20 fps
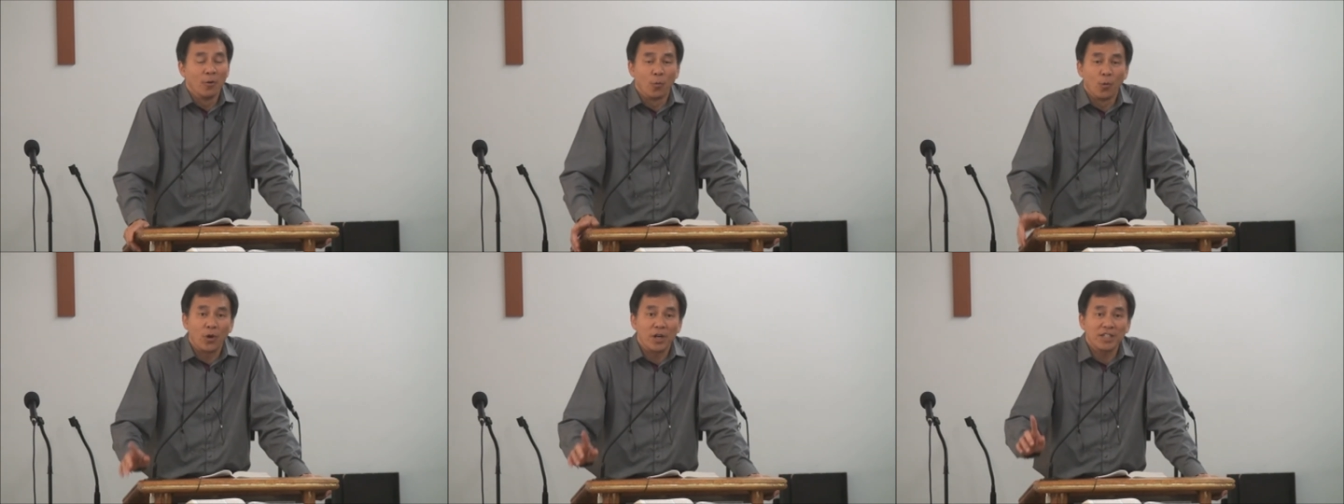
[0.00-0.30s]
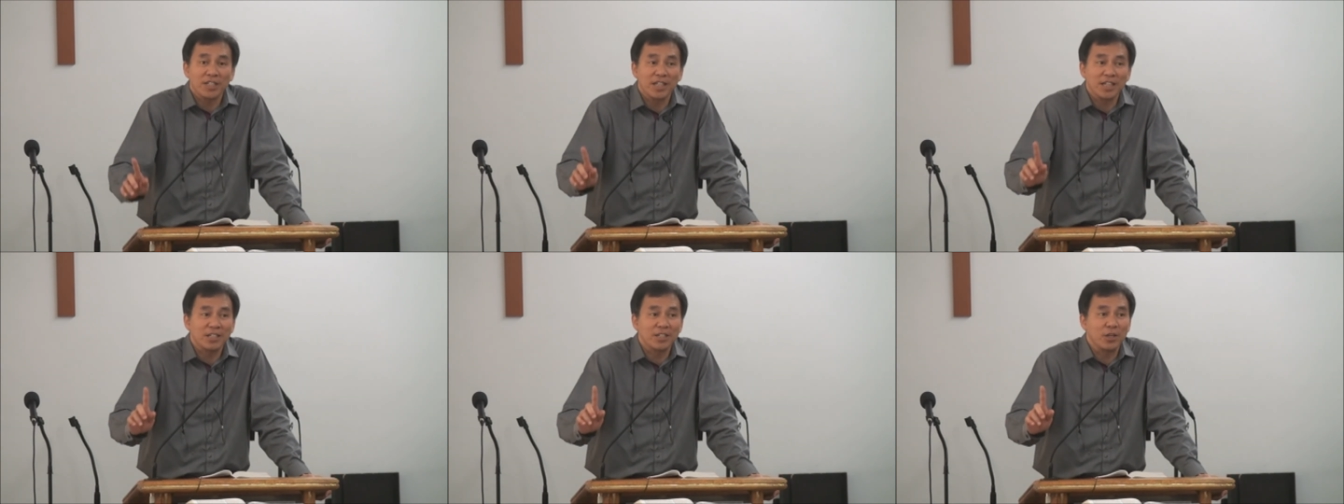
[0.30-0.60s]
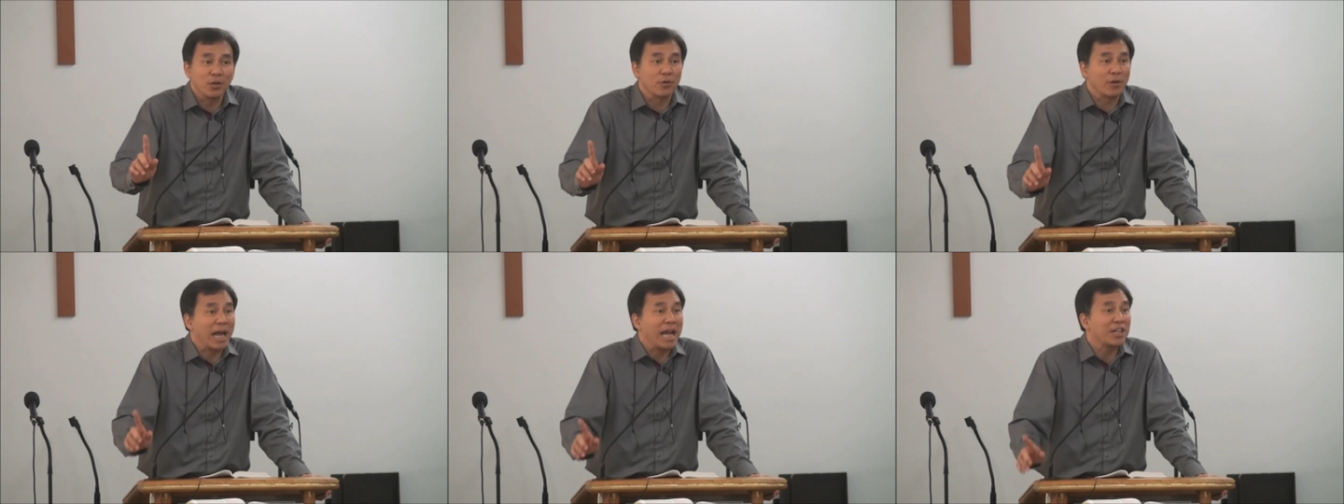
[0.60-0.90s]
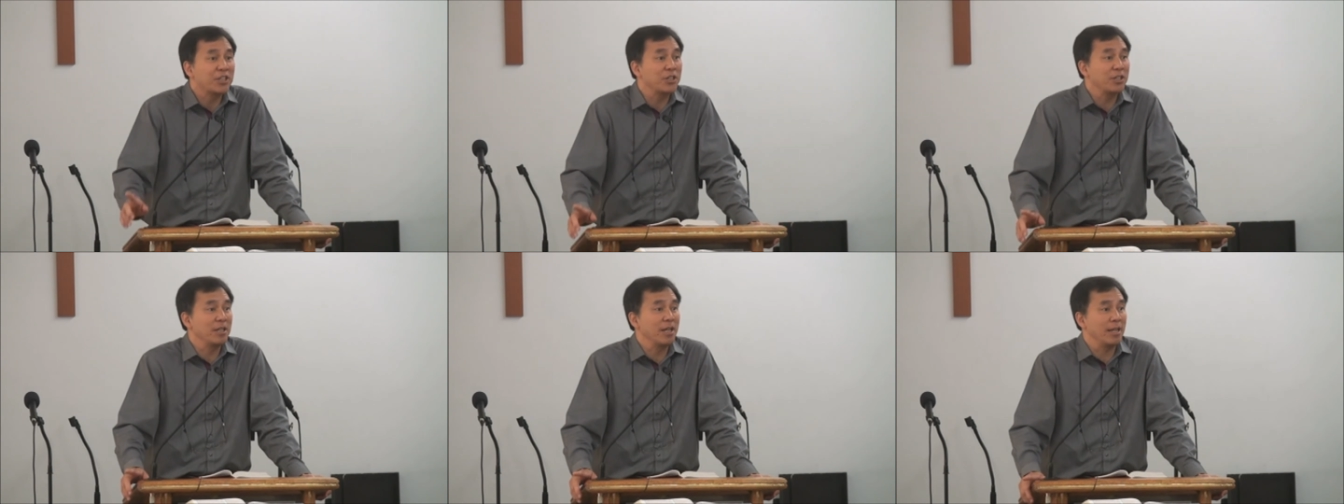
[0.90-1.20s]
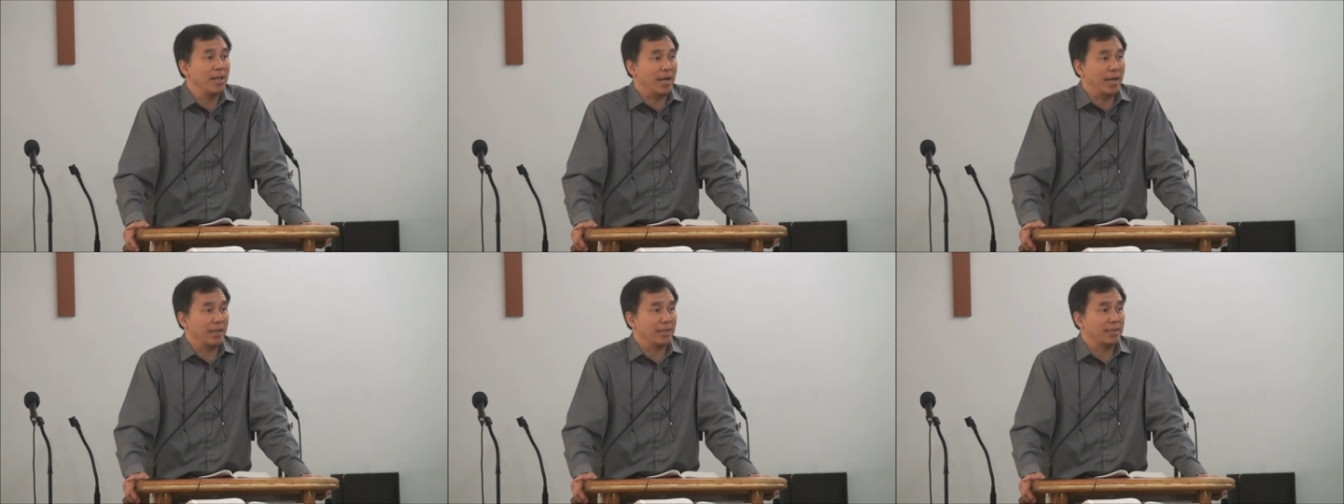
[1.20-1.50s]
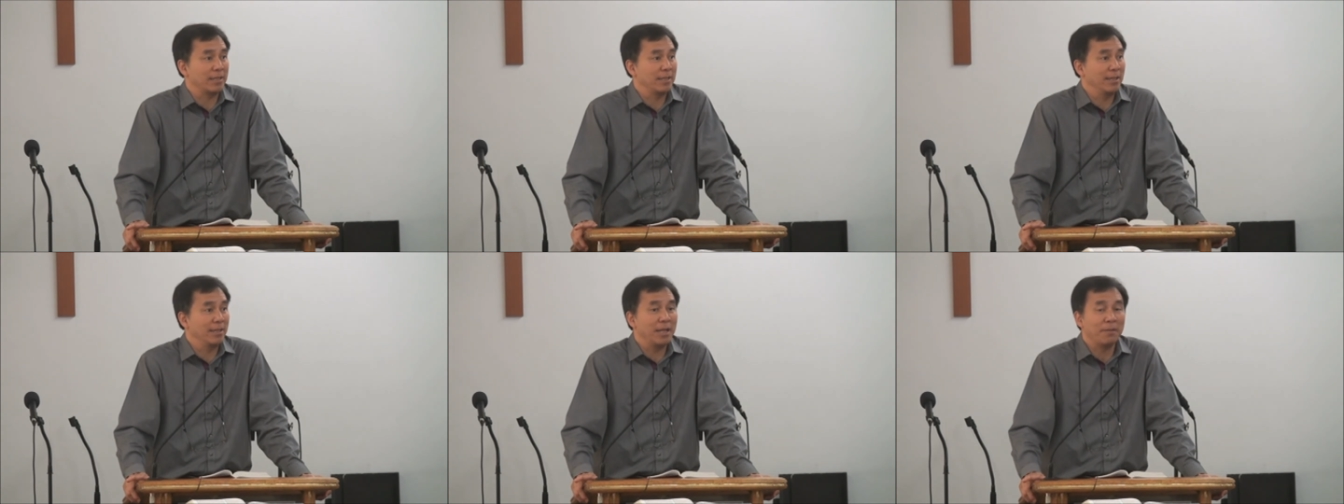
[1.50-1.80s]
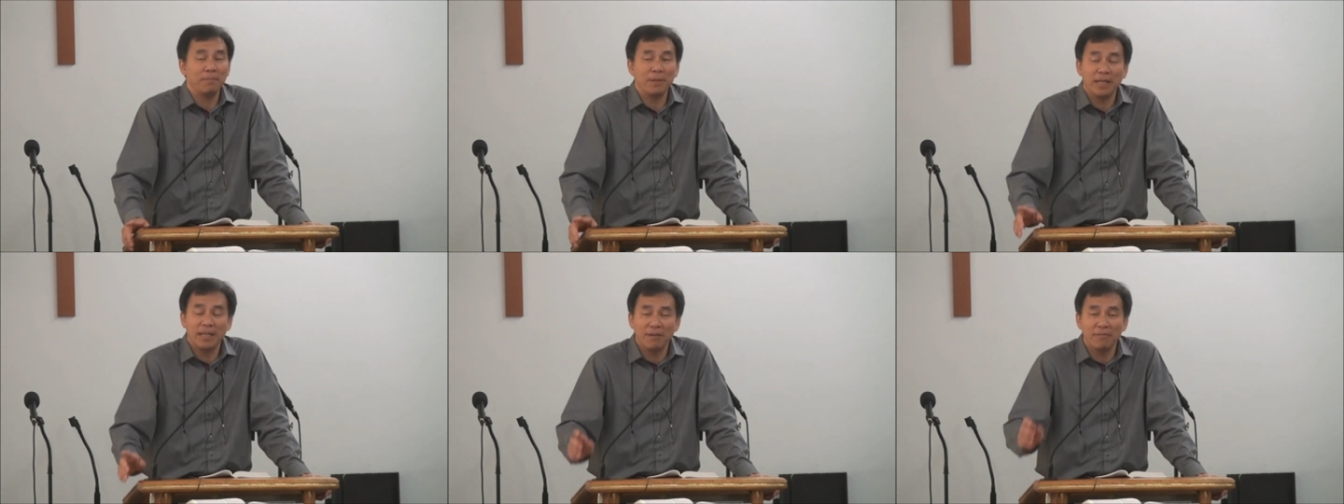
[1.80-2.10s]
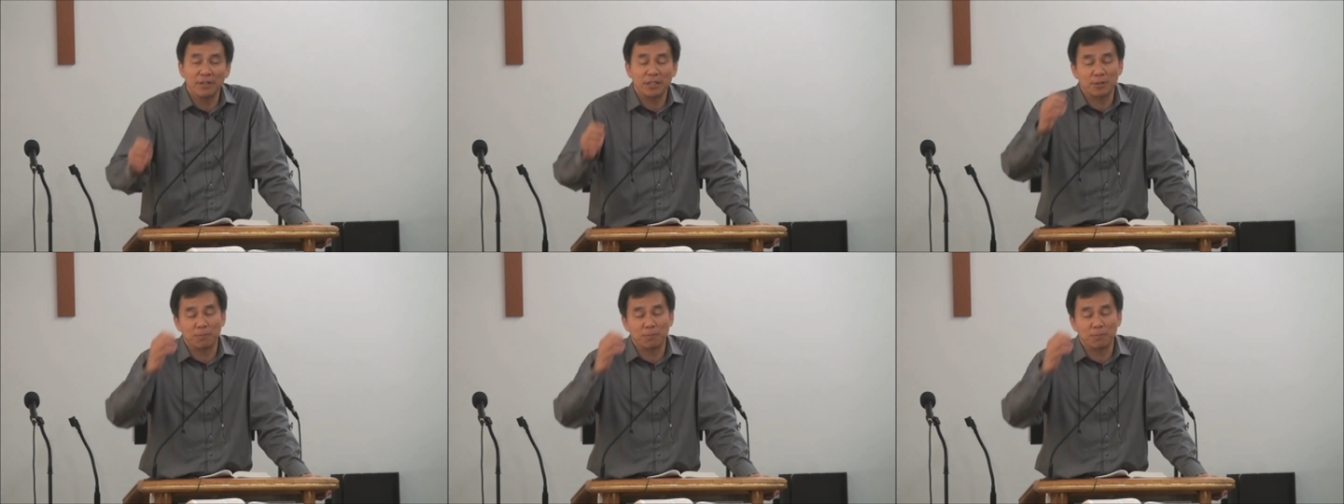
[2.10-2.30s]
Worse is you rationalize. Let me give